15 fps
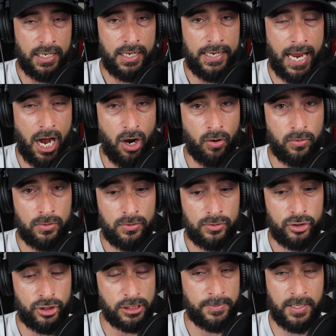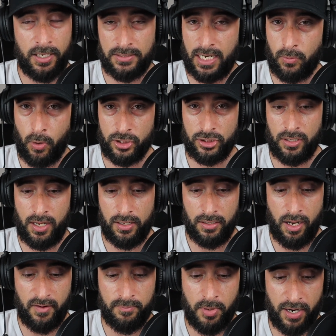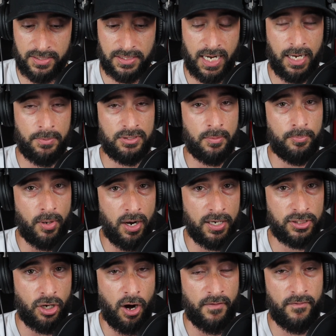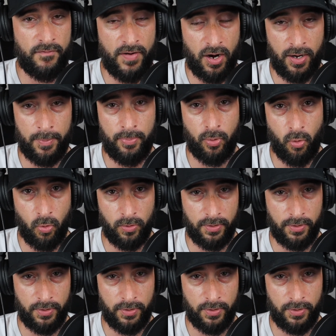Now, just because I watch a lot of Bucs games, the Bucs are very poor.